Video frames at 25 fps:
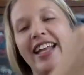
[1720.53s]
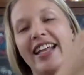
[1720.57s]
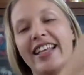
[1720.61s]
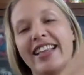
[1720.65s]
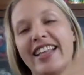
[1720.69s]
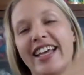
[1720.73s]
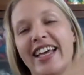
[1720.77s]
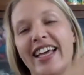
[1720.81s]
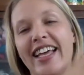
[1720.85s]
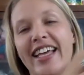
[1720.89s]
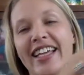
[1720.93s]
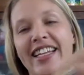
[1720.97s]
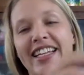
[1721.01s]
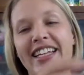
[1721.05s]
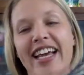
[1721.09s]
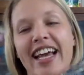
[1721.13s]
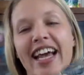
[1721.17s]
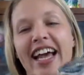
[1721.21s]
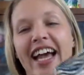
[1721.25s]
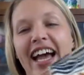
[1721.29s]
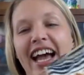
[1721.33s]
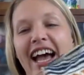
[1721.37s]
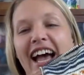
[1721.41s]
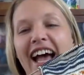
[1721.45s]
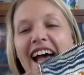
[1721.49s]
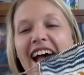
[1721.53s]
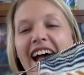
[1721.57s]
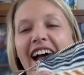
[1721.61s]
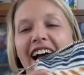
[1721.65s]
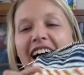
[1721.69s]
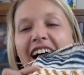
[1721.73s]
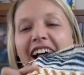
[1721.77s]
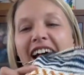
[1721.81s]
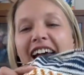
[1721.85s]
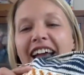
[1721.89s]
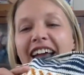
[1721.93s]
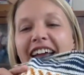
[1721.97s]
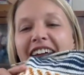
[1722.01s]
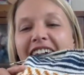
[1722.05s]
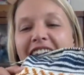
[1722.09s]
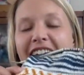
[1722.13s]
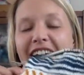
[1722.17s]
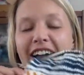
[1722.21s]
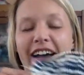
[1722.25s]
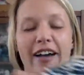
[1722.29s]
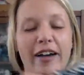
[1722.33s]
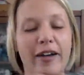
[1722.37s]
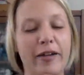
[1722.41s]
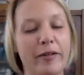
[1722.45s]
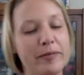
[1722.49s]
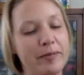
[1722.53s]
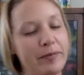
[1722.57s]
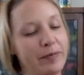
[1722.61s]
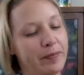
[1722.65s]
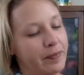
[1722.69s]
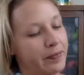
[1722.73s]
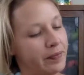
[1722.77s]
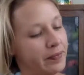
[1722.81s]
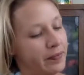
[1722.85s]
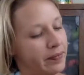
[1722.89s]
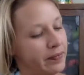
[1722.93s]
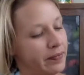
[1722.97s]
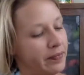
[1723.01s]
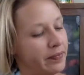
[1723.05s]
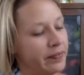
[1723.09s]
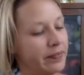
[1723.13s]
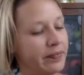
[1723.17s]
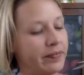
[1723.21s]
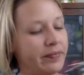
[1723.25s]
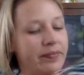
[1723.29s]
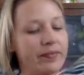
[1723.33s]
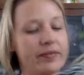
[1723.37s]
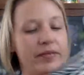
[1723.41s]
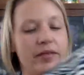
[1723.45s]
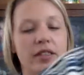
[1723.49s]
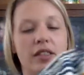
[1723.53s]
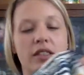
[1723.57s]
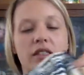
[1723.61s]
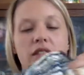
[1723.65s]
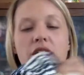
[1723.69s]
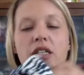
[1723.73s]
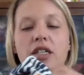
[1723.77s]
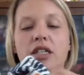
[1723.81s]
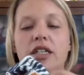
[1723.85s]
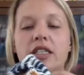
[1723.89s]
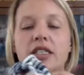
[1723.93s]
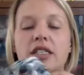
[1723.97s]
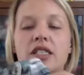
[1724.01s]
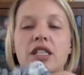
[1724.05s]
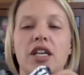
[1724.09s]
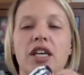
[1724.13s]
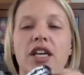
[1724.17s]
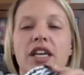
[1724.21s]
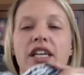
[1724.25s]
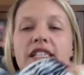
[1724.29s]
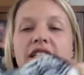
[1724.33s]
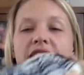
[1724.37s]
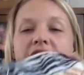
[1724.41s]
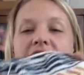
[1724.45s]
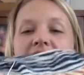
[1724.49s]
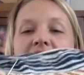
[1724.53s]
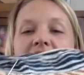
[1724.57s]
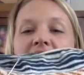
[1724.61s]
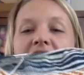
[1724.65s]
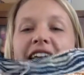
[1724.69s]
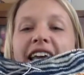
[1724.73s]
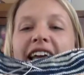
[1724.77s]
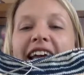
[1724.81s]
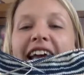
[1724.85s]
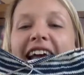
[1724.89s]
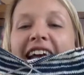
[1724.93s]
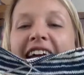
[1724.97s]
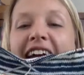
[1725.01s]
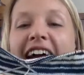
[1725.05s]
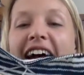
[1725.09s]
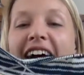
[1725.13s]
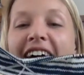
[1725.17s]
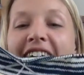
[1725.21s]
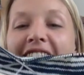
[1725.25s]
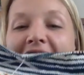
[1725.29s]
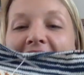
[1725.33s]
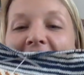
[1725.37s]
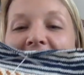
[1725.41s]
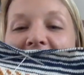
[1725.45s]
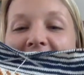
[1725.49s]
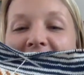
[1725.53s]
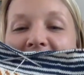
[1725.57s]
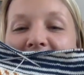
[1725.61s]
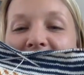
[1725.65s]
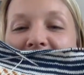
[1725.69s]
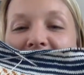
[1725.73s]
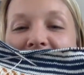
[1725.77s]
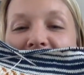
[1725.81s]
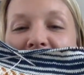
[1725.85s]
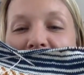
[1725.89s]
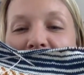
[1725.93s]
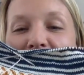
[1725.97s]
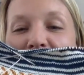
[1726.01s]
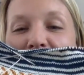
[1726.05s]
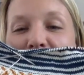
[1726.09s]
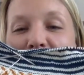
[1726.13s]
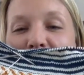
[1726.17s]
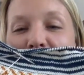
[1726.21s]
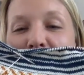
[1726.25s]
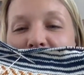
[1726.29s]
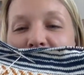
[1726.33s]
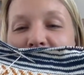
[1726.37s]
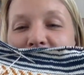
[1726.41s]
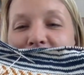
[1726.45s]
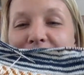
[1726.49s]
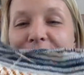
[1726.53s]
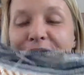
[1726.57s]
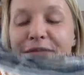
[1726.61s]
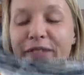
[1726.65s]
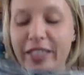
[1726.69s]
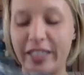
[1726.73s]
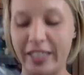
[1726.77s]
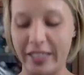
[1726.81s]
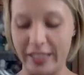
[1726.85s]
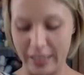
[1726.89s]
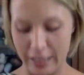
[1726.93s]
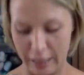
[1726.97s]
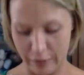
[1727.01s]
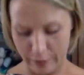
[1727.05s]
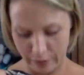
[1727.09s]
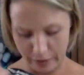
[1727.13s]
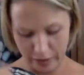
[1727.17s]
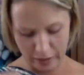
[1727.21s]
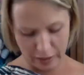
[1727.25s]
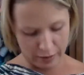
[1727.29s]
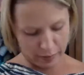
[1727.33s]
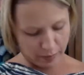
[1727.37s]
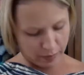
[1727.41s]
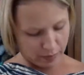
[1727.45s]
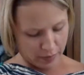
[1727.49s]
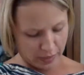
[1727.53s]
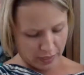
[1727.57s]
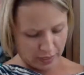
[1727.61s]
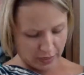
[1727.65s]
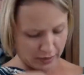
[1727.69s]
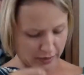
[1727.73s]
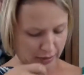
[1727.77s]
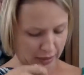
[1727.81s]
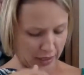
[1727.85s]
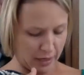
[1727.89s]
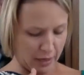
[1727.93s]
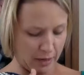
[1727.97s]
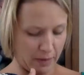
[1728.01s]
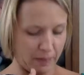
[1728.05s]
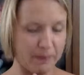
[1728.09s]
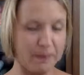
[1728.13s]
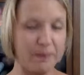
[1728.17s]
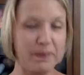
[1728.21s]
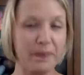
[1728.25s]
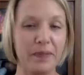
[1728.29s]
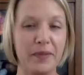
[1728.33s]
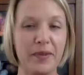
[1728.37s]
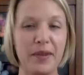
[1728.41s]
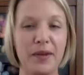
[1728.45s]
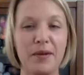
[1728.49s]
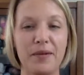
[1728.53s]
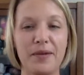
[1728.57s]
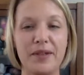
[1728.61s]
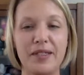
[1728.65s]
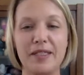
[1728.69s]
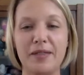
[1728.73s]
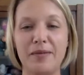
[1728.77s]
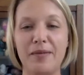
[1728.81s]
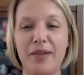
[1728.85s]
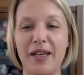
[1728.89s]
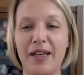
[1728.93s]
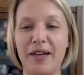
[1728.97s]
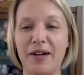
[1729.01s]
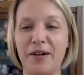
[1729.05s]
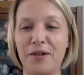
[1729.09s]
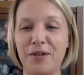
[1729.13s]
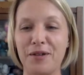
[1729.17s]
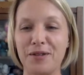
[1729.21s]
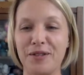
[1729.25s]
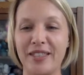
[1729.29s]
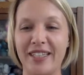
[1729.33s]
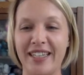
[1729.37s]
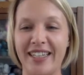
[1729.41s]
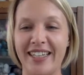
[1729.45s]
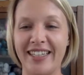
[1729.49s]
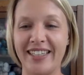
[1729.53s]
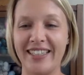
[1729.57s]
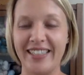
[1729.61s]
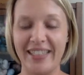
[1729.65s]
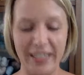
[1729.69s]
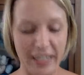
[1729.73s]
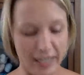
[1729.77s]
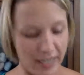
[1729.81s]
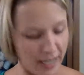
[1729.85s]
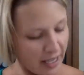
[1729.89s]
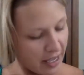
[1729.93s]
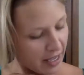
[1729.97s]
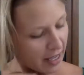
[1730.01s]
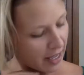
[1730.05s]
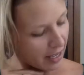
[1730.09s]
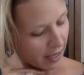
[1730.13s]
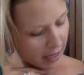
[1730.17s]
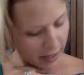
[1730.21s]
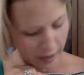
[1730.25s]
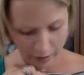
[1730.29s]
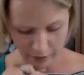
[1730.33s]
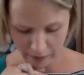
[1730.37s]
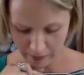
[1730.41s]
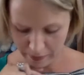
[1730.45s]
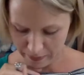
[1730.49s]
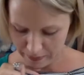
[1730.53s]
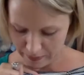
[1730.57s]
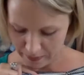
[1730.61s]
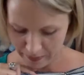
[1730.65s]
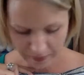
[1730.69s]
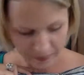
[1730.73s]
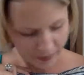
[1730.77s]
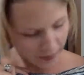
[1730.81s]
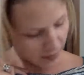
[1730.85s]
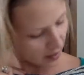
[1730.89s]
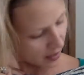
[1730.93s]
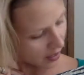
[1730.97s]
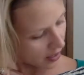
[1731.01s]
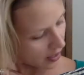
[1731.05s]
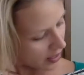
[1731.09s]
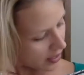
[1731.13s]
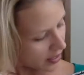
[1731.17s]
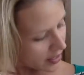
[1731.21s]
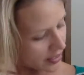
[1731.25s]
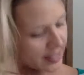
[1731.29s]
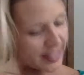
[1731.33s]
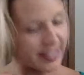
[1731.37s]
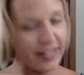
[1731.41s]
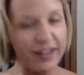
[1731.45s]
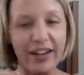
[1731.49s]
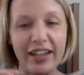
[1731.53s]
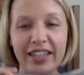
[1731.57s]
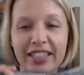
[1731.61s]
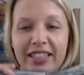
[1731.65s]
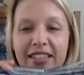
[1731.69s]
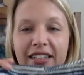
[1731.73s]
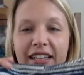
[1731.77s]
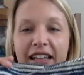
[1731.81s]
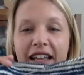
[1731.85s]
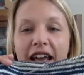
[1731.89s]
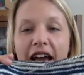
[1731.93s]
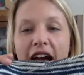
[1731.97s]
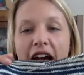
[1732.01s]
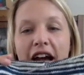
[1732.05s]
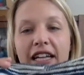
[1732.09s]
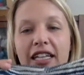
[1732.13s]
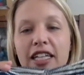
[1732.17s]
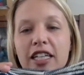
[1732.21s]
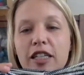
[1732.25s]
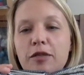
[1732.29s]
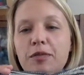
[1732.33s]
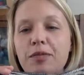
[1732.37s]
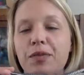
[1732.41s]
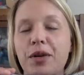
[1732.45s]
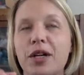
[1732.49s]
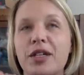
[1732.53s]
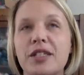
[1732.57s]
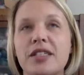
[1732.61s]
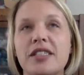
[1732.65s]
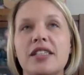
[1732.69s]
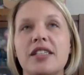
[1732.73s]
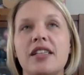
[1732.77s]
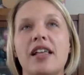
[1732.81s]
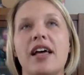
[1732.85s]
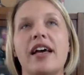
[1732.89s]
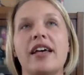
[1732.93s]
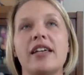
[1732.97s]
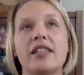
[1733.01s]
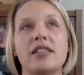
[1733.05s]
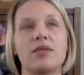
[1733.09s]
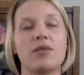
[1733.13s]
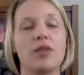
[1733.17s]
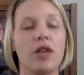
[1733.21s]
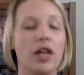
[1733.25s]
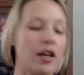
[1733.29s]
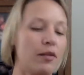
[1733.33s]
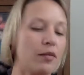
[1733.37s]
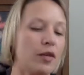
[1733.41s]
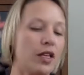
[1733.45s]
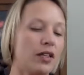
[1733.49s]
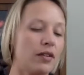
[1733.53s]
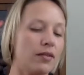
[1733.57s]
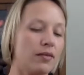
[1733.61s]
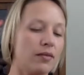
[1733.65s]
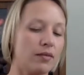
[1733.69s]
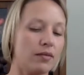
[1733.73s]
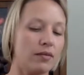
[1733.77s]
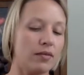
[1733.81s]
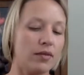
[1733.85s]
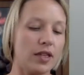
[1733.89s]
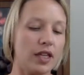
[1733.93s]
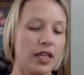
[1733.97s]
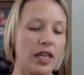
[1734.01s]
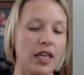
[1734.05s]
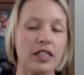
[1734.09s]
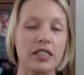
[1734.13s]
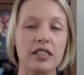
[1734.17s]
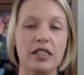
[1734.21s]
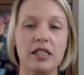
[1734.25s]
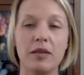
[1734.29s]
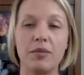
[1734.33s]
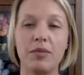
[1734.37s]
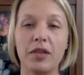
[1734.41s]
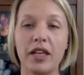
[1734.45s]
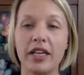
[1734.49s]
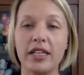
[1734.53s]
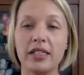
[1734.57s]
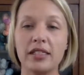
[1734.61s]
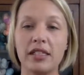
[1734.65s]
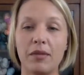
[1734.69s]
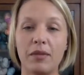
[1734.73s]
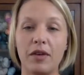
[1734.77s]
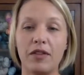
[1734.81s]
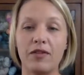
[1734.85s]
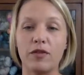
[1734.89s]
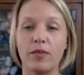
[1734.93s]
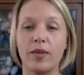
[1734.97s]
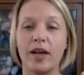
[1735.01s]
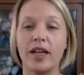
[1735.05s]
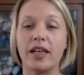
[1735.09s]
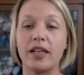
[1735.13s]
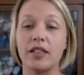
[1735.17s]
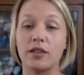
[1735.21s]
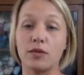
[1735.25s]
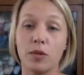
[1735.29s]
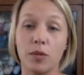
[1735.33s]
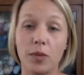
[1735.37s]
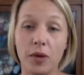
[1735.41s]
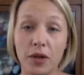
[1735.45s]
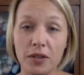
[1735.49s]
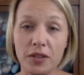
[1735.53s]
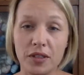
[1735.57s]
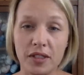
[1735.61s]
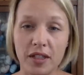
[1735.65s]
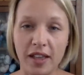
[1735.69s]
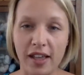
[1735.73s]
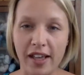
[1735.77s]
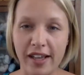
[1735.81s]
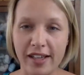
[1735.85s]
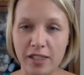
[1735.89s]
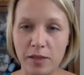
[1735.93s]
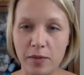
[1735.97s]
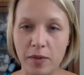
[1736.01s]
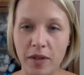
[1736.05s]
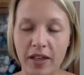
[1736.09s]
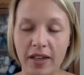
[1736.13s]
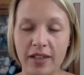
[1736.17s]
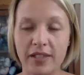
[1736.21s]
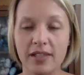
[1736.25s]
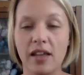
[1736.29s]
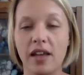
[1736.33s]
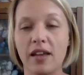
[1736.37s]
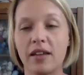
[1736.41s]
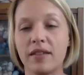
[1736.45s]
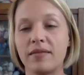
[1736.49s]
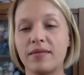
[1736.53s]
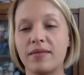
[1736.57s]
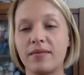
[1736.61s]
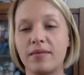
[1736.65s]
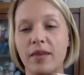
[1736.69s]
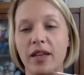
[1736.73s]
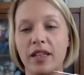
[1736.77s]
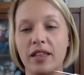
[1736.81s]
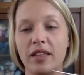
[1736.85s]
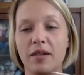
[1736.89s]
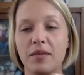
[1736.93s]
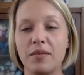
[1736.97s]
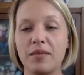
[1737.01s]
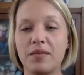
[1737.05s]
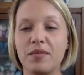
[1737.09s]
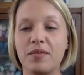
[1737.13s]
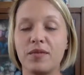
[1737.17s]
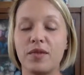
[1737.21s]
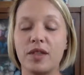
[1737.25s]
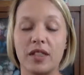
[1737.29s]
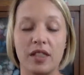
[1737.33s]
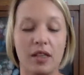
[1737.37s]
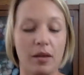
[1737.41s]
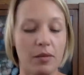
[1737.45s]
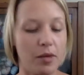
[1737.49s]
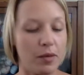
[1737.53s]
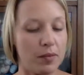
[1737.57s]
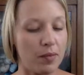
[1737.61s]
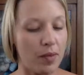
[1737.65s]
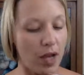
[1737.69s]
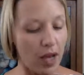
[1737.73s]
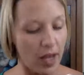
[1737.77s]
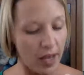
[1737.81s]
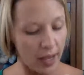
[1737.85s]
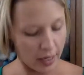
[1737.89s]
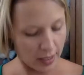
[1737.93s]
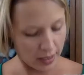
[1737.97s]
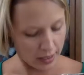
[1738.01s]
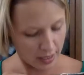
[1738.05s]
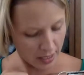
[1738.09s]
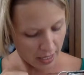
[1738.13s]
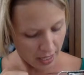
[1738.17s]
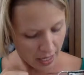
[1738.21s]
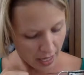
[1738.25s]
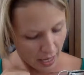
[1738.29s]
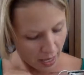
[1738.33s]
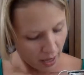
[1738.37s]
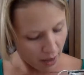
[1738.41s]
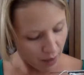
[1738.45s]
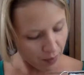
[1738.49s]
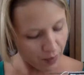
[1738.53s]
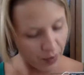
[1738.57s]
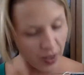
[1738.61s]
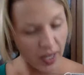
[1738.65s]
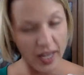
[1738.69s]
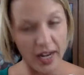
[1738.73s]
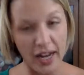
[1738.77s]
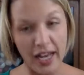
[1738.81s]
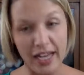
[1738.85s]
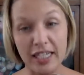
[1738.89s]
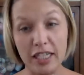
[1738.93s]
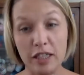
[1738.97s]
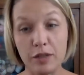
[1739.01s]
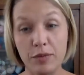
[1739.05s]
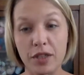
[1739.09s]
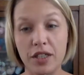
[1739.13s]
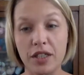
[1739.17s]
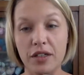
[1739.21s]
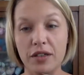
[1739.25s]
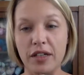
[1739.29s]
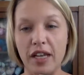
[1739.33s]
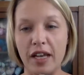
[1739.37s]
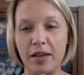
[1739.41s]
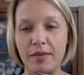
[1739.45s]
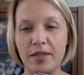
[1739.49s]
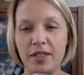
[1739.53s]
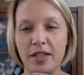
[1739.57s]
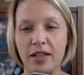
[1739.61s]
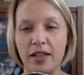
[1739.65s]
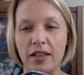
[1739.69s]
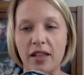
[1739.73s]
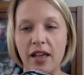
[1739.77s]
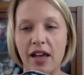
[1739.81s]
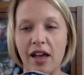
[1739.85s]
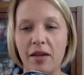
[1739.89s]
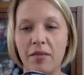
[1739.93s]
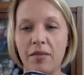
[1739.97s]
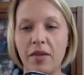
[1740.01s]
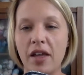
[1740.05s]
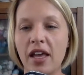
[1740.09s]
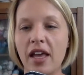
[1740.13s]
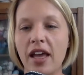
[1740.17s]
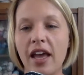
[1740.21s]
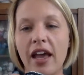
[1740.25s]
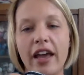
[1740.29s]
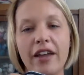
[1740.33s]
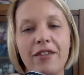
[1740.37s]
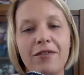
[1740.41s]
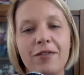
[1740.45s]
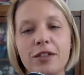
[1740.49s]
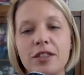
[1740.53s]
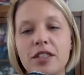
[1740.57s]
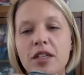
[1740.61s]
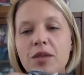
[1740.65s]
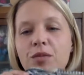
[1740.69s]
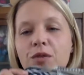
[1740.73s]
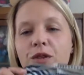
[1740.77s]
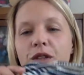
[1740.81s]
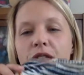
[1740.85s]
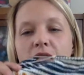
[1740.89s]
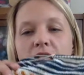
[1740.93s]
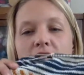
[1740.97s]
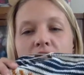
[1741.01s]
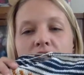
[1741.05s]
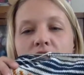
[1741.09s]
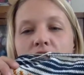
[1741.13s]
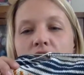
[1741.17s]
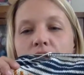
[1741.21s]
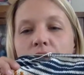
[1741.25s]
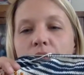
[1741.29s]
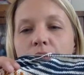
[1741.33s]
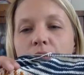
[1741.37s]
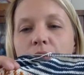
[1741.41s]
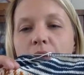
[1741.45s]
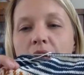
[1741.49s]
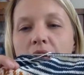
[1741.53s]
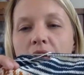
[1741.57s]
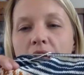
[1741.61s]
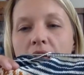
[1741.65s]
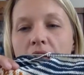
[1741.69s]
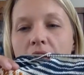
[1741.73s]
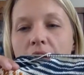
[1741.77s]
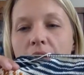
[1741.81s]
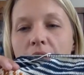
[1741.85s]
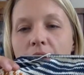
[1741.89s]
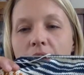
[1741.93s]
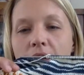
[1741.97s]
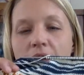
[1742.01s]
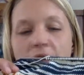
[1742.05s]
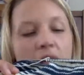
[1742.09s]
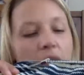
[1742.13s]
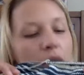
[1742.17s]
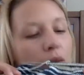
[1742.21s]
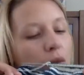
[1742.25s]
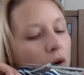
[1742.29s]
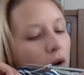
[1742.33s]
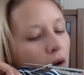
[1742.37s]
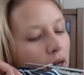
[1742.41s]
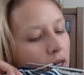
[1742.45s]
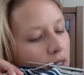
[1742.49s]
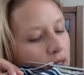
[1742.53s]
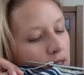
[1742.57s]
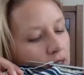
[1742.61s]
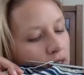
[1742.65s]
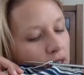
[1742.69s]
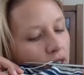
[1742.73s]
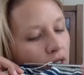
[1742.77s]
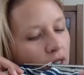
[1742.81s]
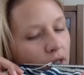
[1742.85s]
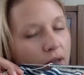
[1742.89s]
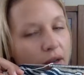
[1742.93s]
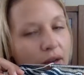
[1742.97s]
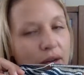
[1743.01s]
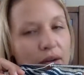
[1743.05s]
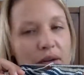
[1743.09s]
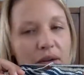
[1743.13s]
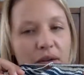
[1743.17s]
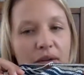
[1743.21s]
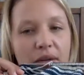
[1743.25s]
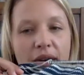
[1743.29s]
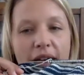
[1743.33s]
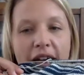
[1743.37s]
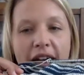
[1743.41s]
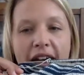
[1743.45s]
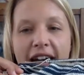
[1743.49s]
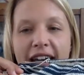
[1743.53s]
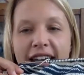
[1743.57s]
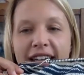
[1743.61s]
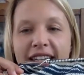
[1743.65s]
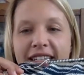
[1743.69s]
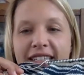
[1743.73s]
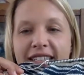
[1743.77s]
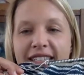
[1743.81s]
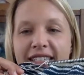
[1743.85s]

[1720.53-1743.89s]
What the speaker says: and then I let's turn it so you can see. I added his name, which his name is going to be Colton. And so I didn't personalize. Well, I mean, the blankets I made for my kids were personalized because I made them with them in mind, but I didn't put their names on them. And for some reason, I just really, really wanted to add his